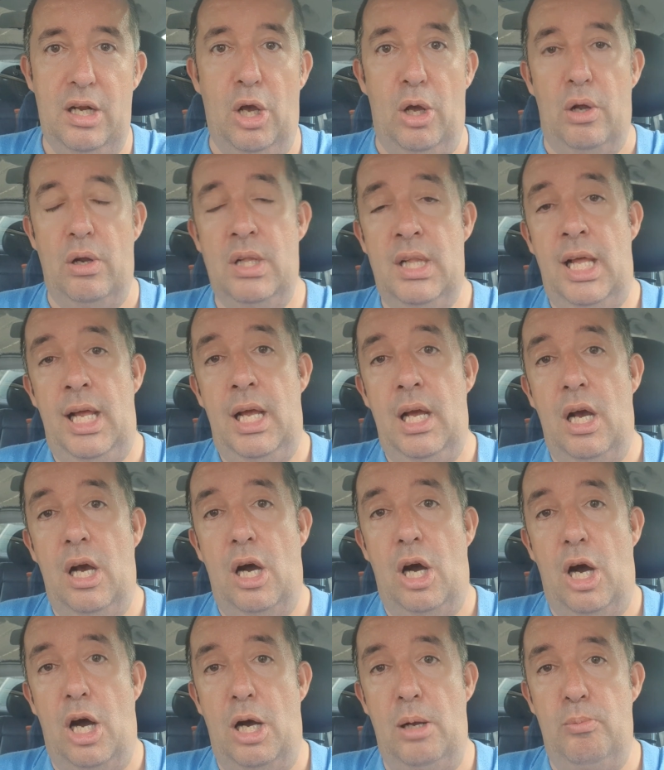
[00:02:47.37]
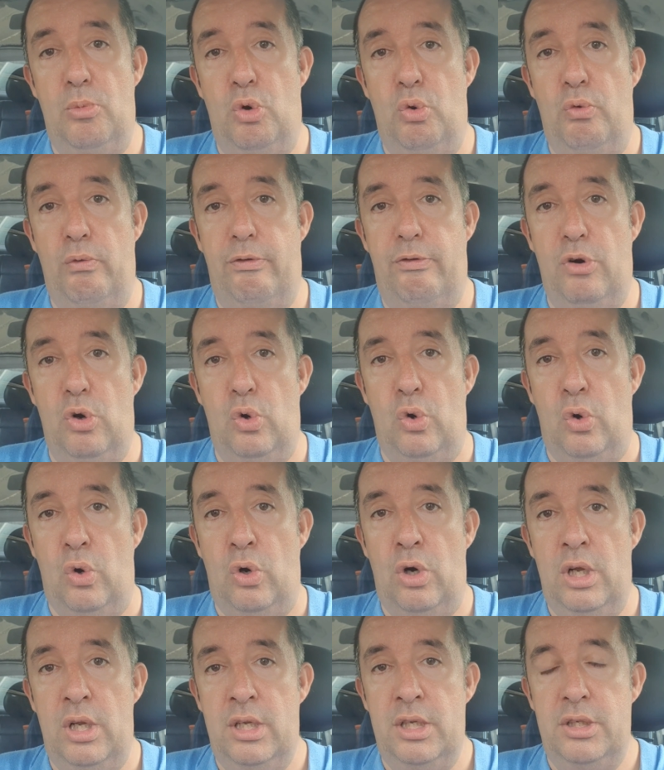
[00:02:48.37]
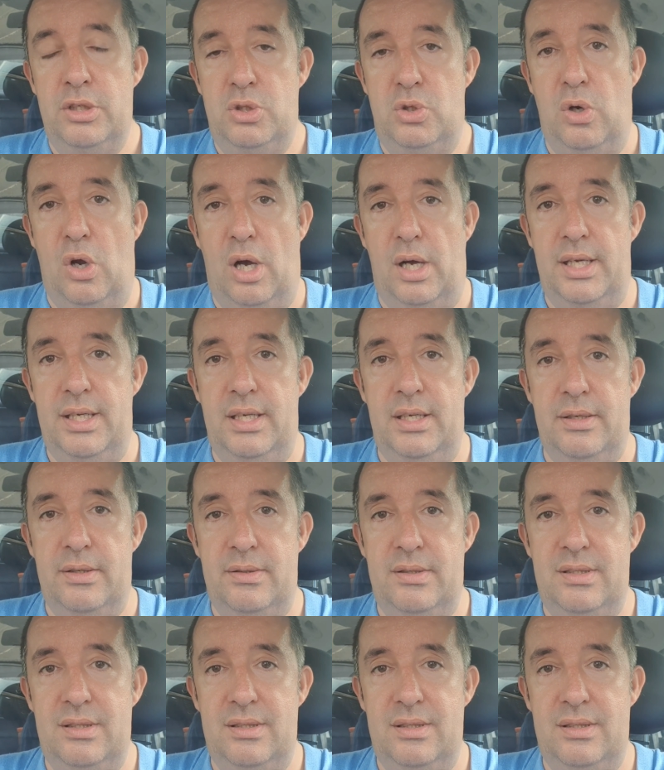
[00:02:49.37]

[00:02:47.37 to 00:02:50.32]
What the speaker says: Look, I'm all for trying to